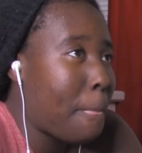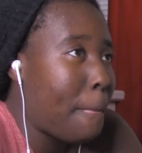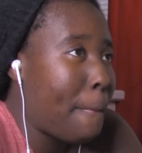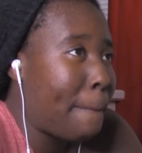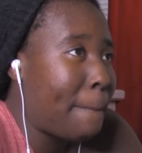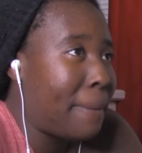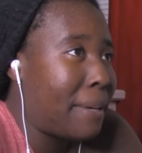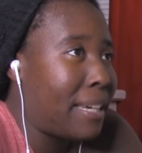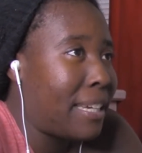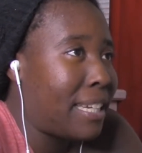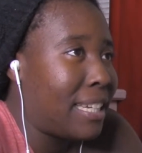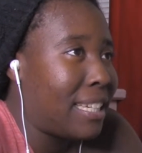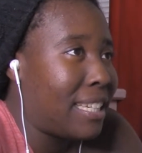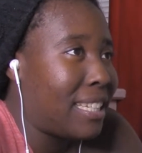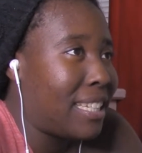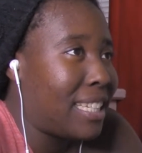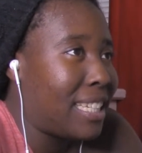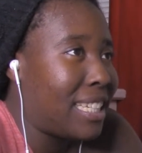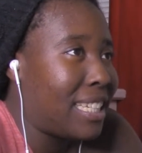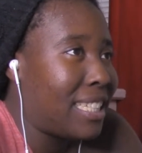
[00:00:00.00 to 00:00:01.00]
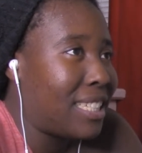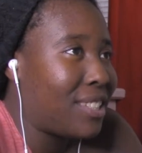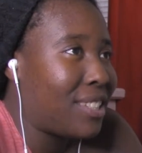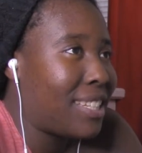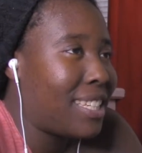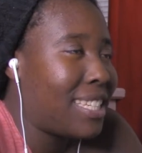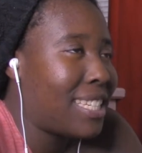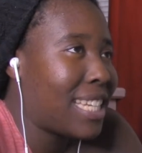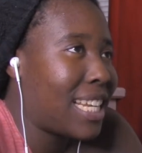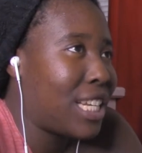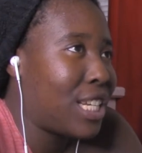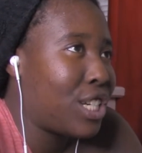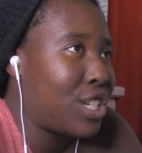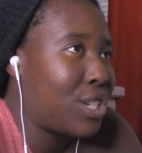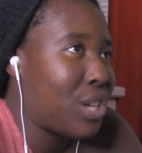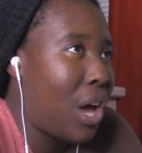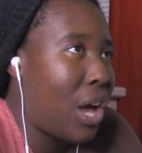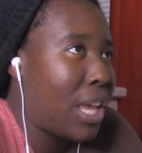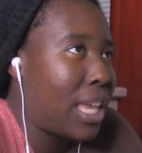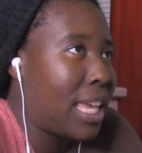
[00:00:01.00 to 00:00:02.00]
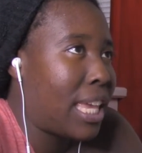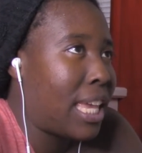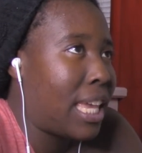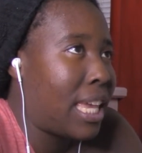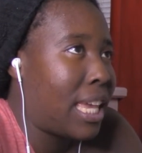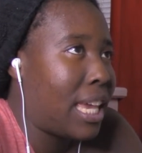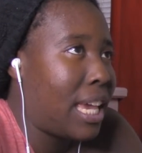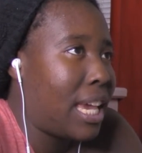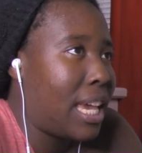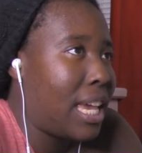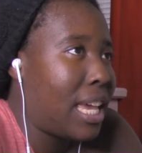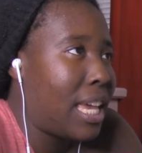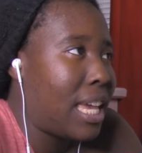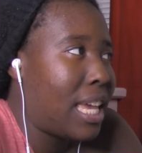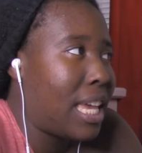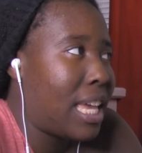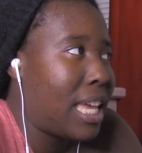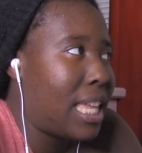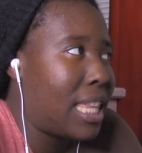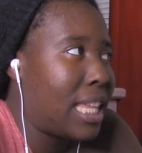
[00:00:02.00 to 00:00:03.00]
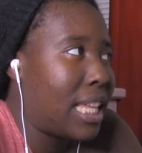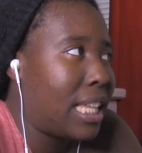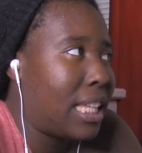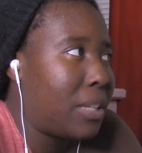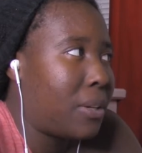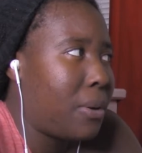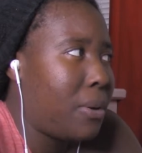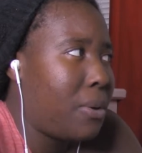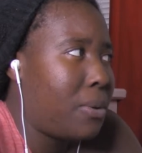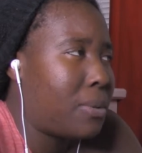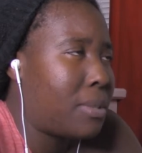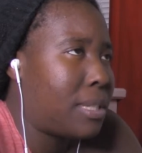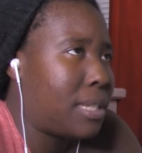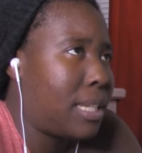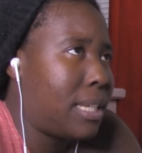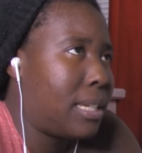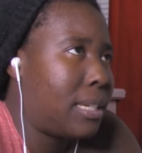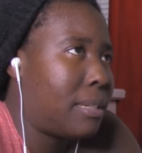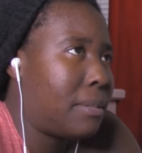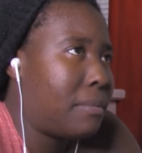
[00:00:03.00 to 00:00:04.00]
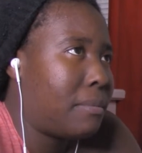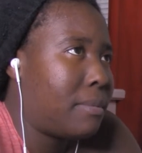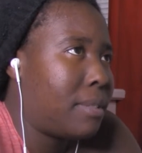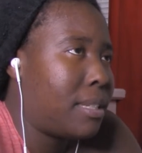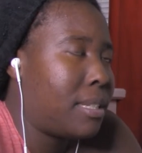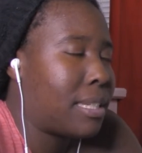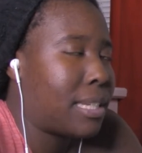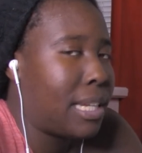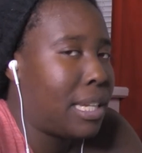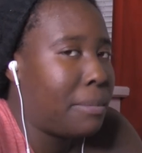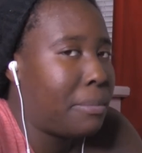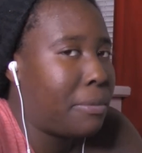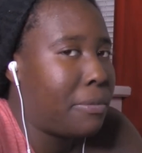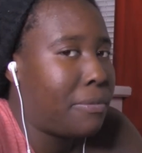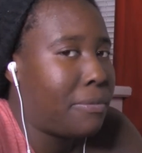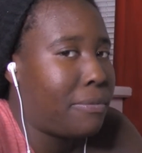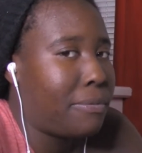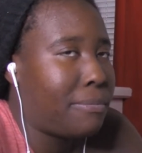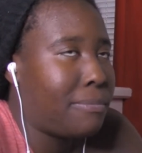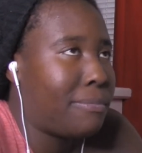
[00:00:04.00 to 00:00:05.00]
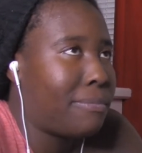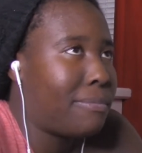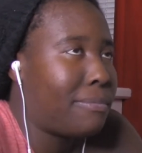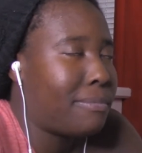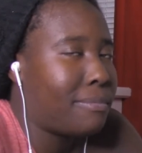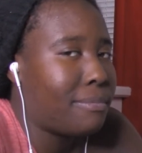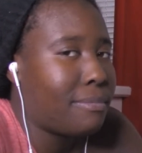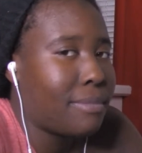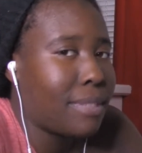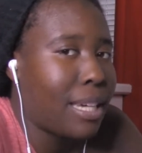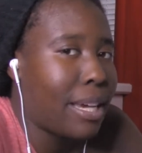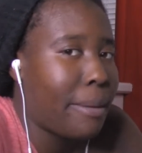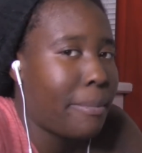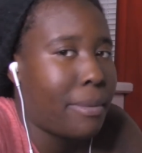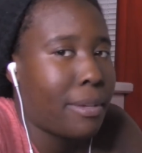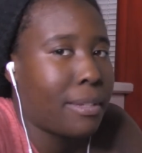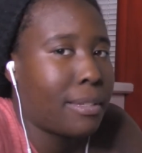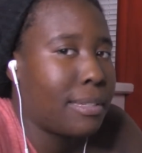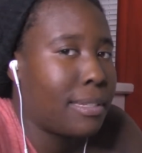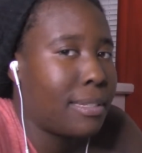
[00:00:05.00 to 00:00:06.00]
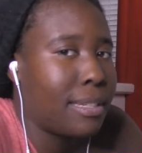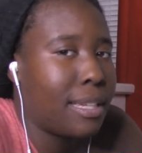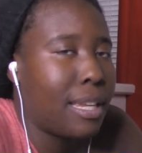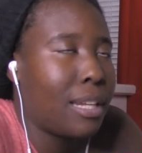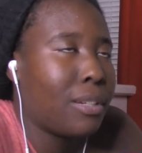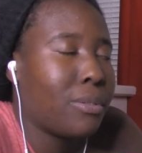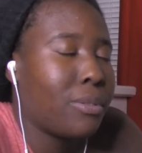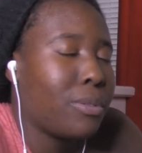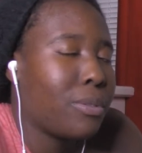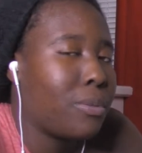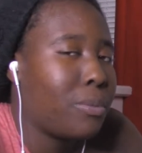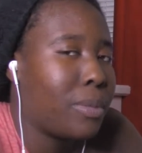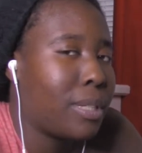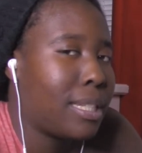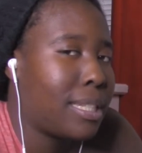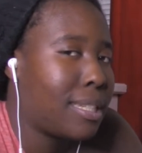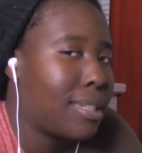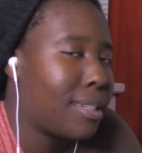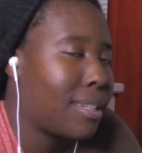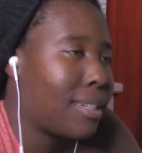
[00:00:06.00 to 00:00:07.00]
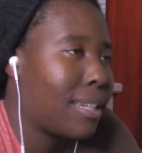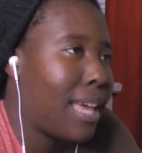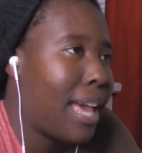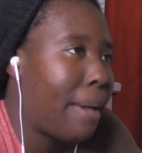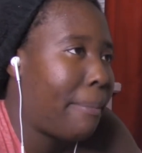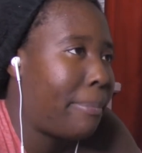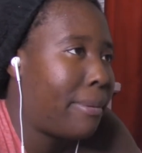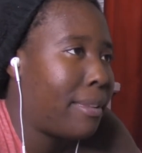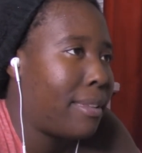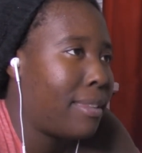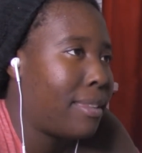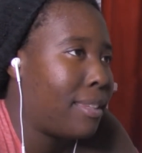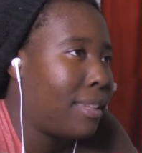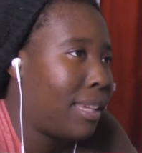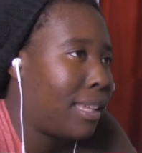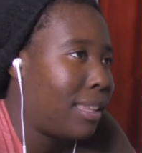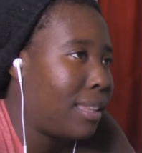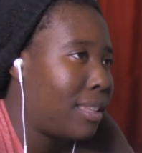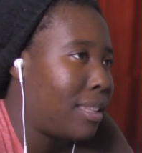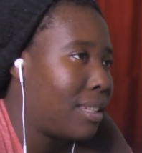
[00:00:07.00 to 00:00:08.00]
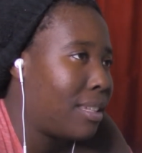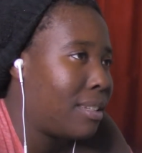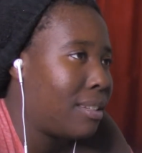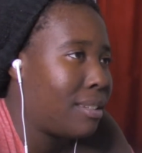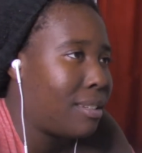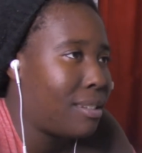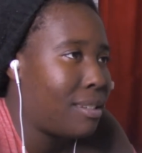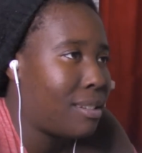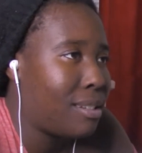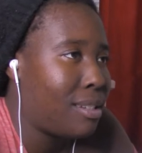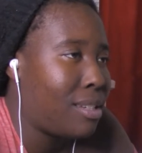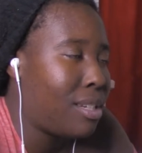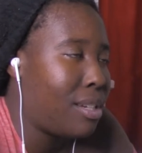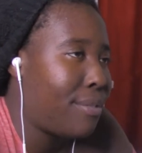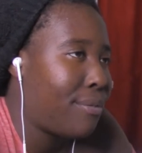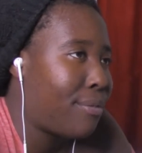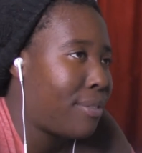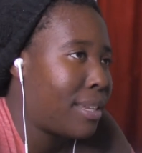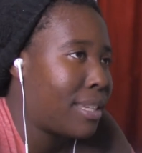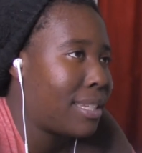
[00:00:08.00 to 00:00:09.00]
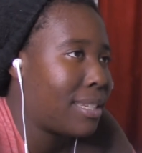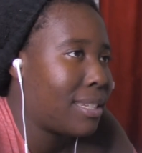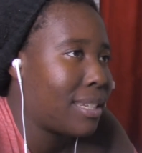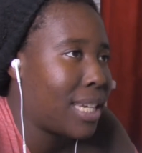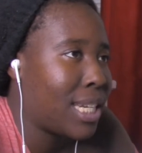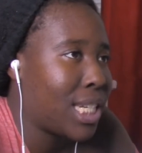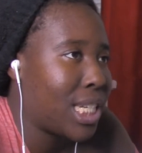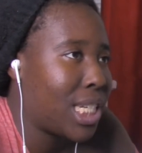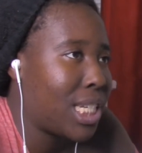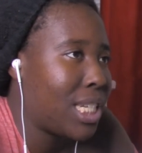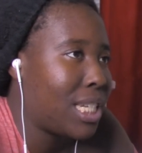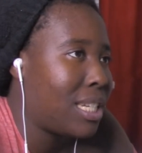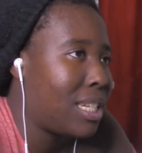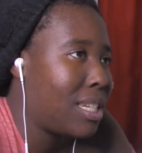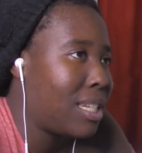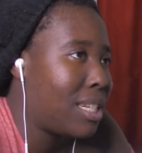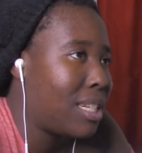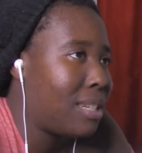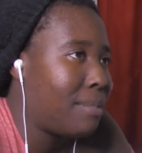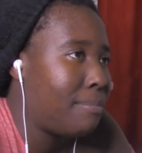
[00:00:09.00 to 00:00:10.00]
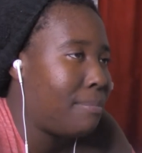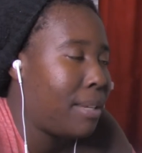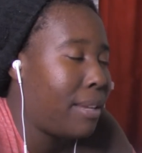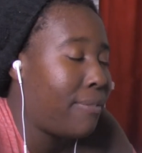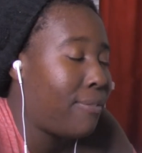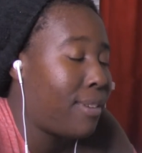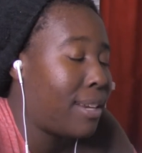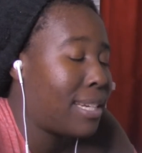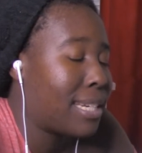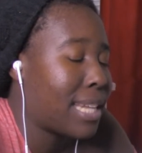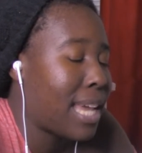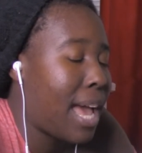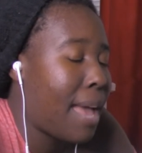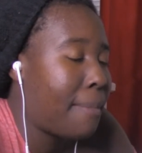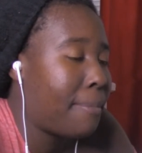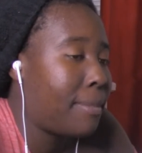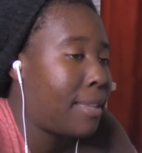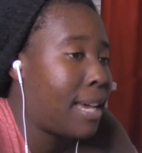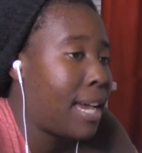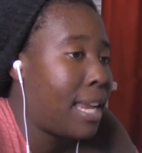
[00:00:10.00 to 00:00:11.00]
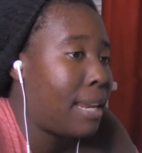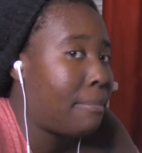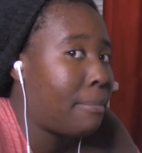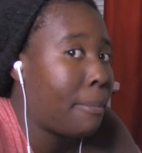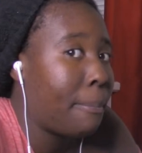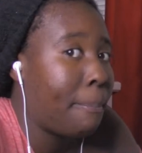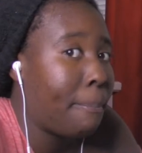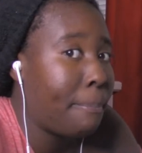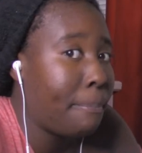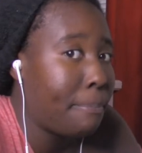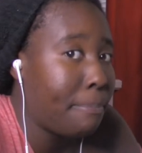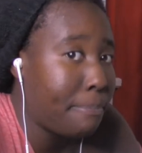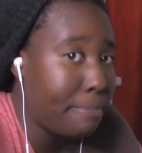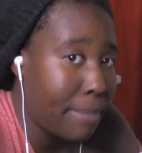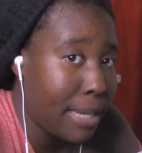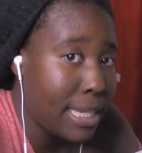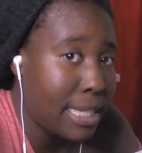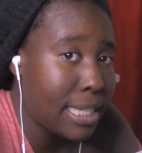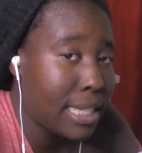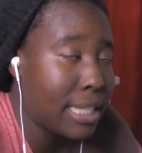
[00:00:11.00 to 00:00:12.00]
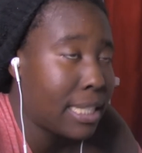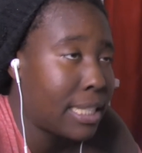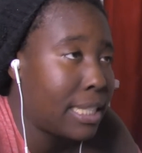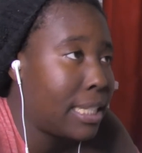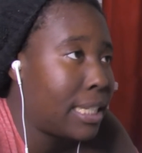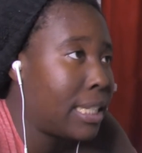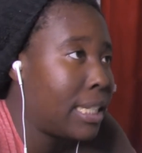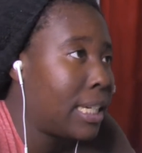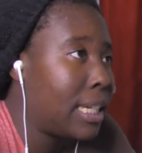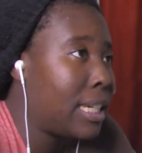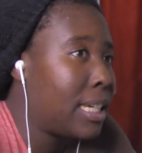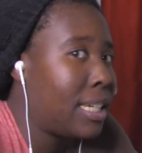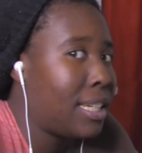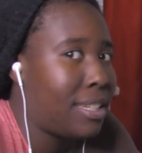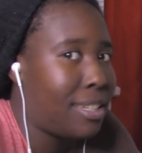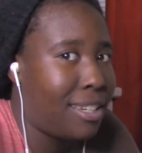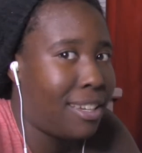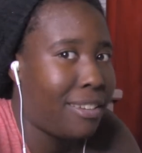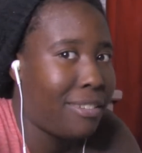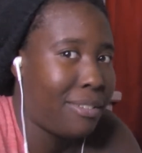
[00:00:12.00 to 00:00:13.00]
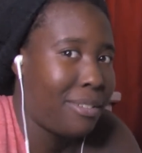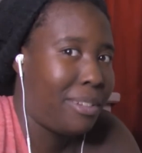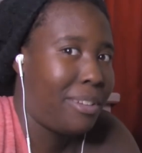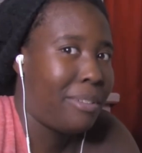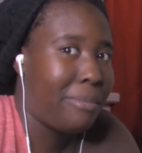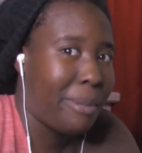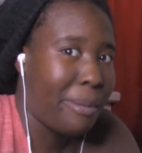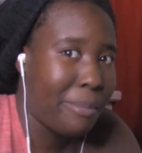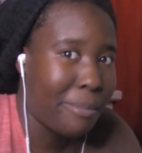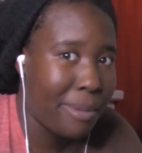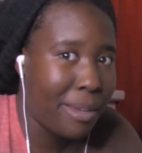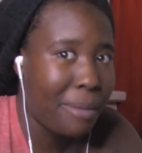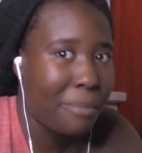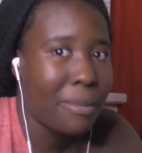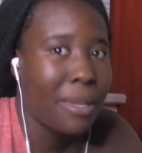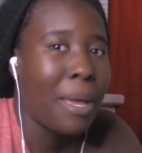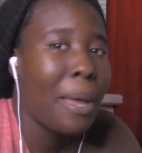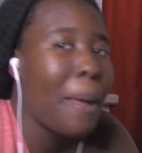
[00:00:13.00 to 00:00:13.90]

But so this is kind of shocking that like, oh snap, it's kind of I don't know when it's gonna happen, like the Gfriend slash Bfriend timeline, but basically, hear my mom.